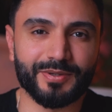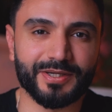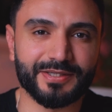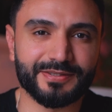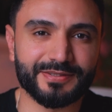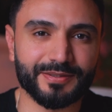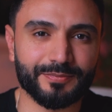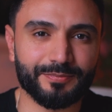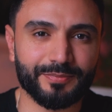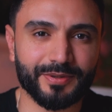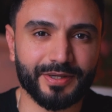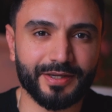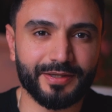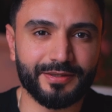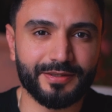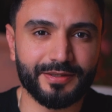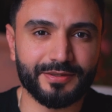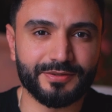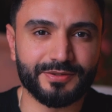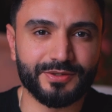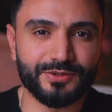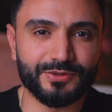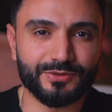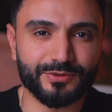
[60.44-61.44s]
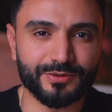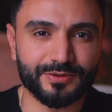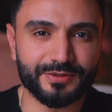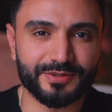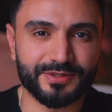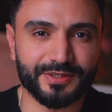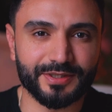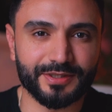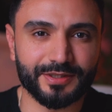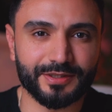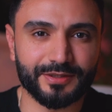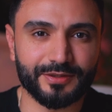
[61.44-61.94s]
By separating these
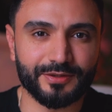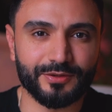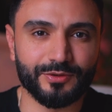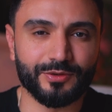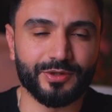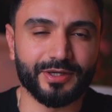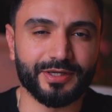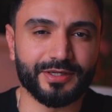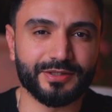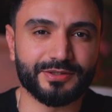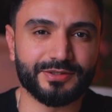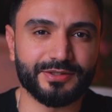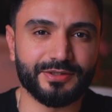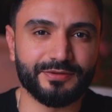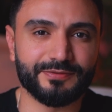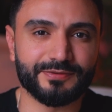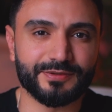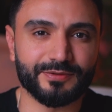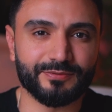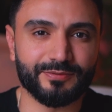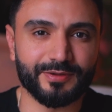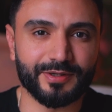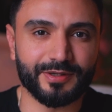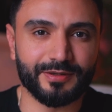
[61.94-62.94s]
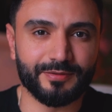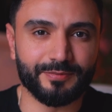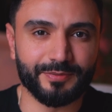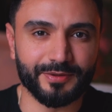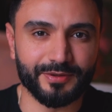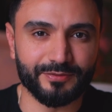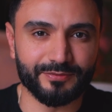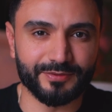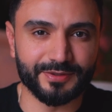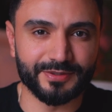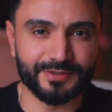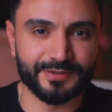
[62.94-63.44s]
concerns, you can achieve several
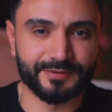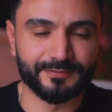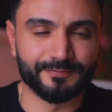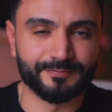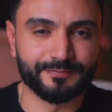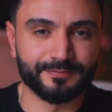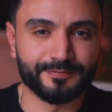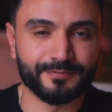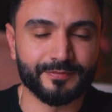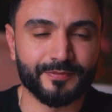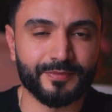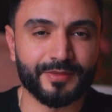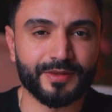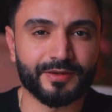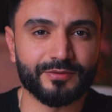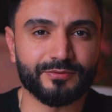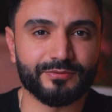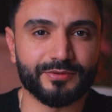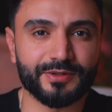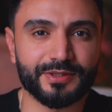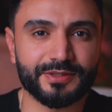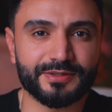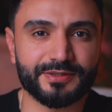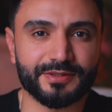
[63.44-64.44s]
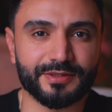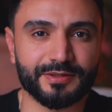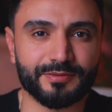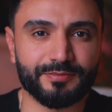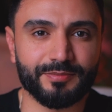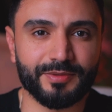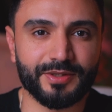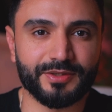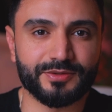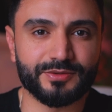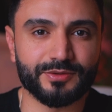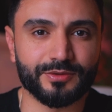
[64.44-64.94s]
benefits. First, it
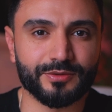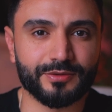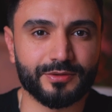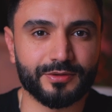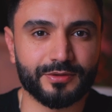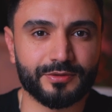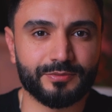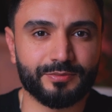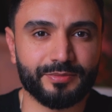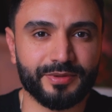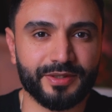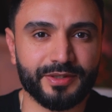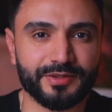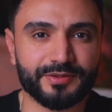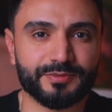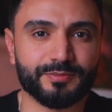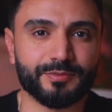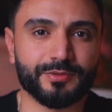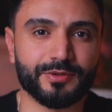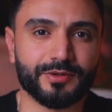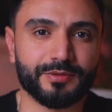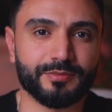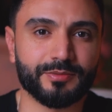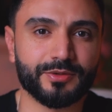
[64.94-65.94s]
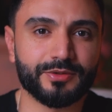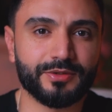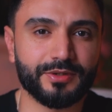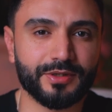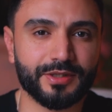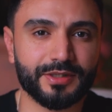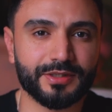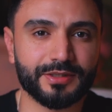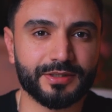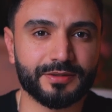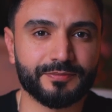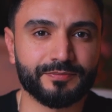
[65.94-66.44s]
makes your code base more
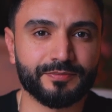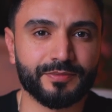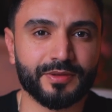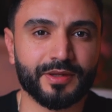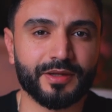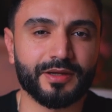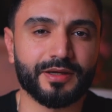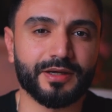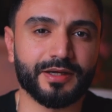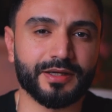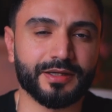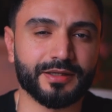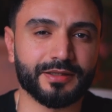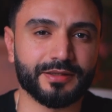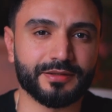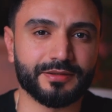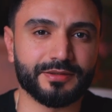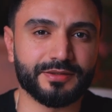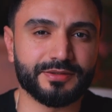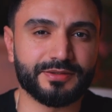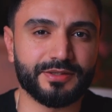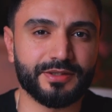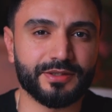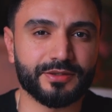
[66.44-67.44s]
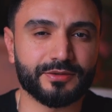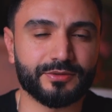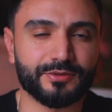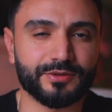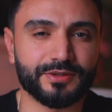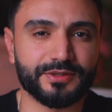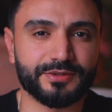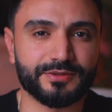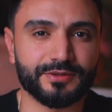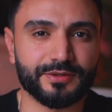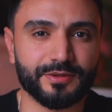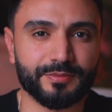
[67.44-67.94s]
modular and easier to
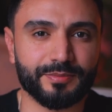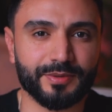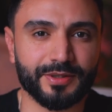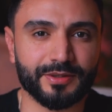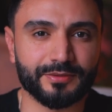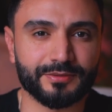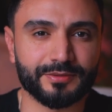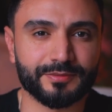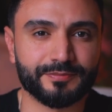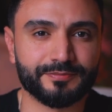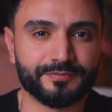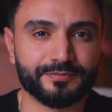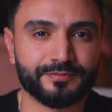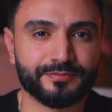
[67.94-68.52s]
reason about.